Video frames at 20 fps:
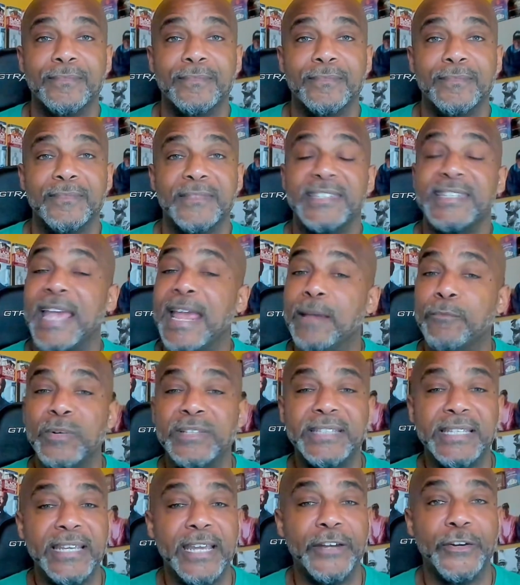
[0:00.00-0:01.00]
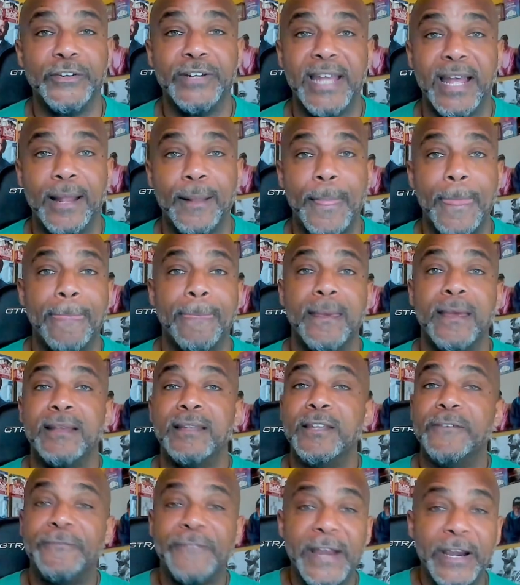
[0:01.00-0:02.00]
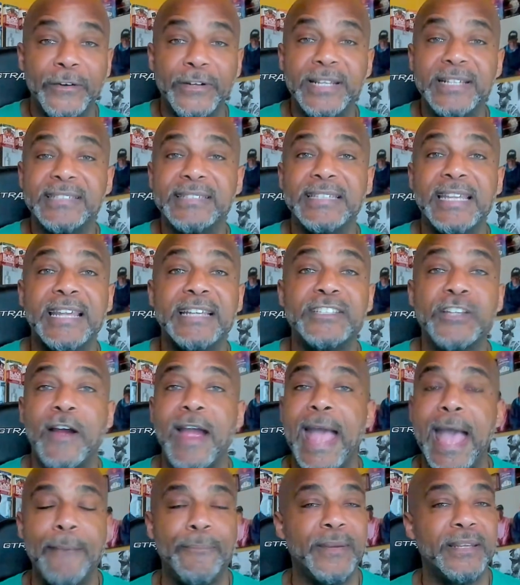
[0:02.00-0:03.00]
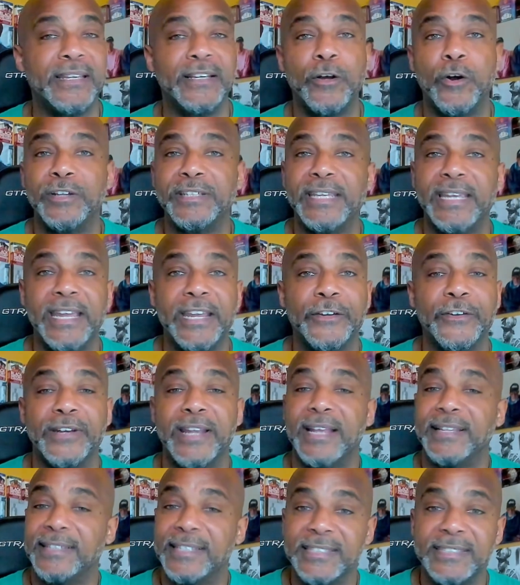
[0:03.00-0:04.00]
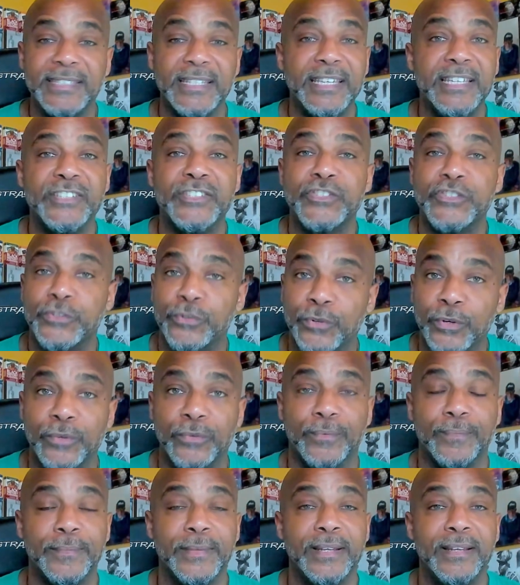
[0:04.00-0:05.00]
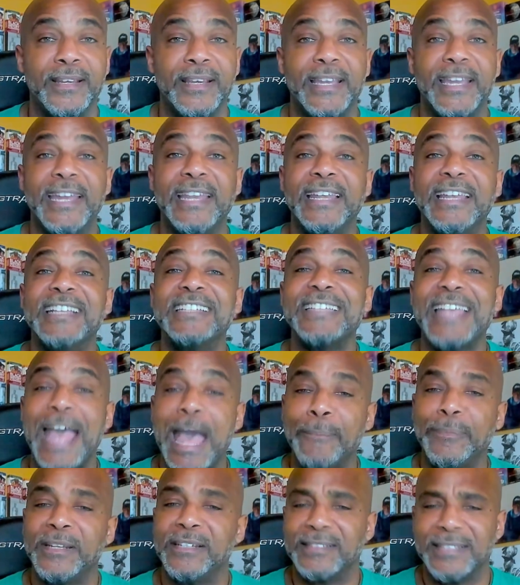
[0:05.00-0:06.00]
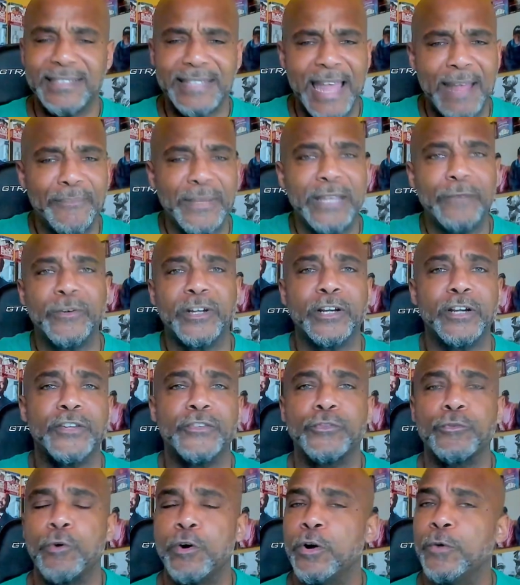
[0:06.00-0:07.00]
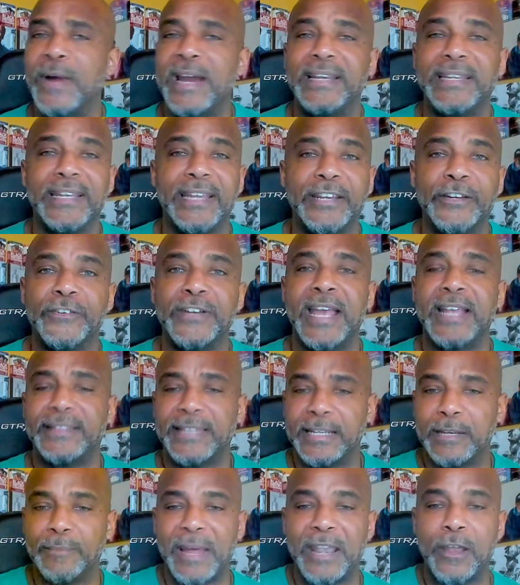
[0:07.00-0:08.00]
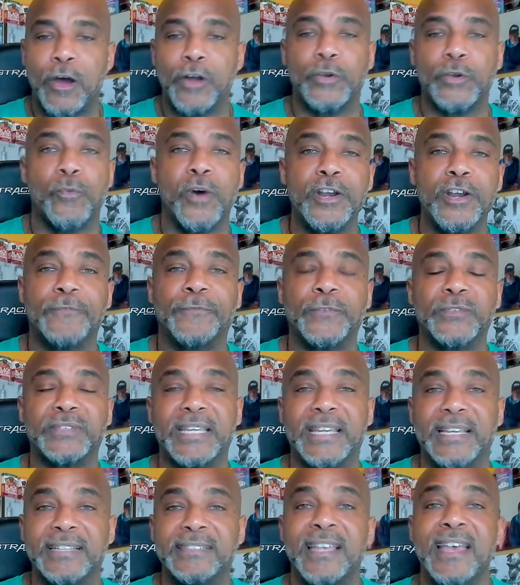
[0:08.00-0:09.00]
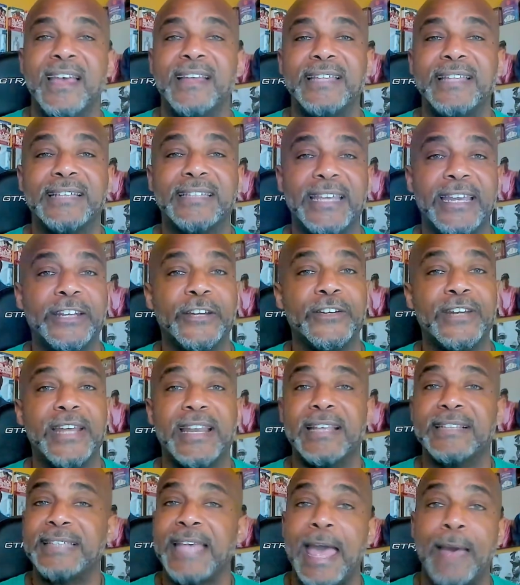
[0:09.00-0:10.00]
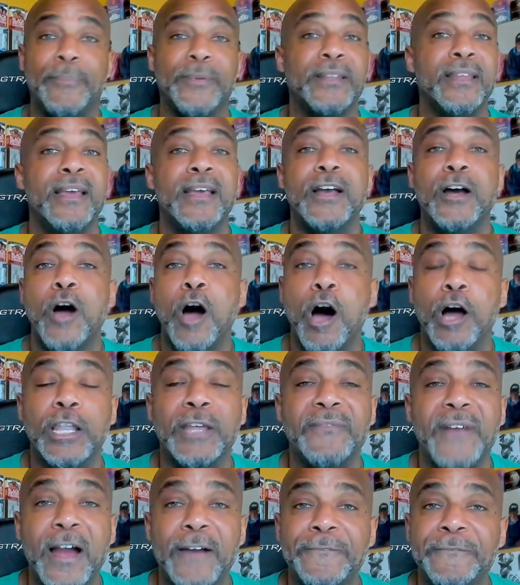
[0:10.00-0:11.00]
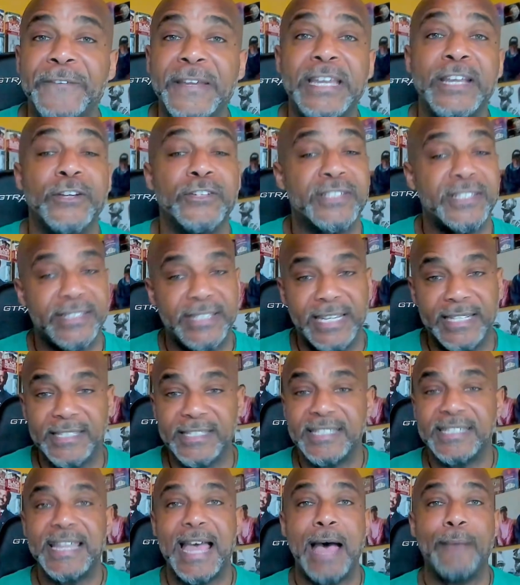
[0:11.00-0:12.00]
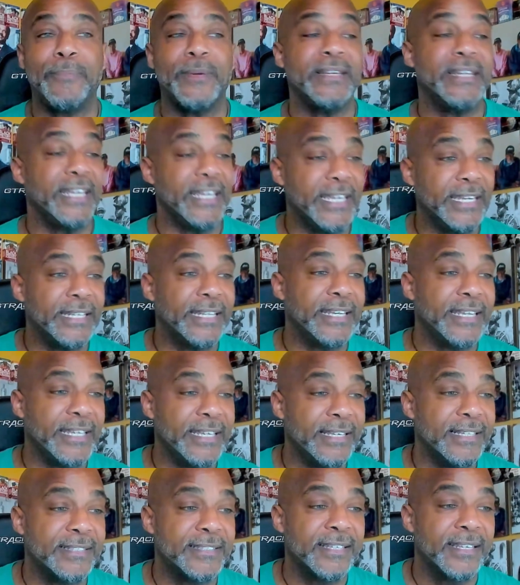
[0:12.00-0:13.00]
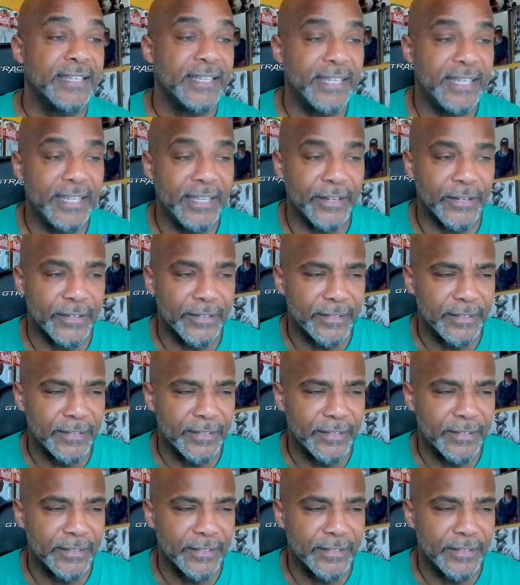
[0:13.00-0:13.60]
Same with the internet. Nefarious things are happening on the internet. This is true. It is happening. Does that mean we're going to throw away the internet? Think about all the wonderful things that the internet has happened. All of our fears didn't stop it. It is here.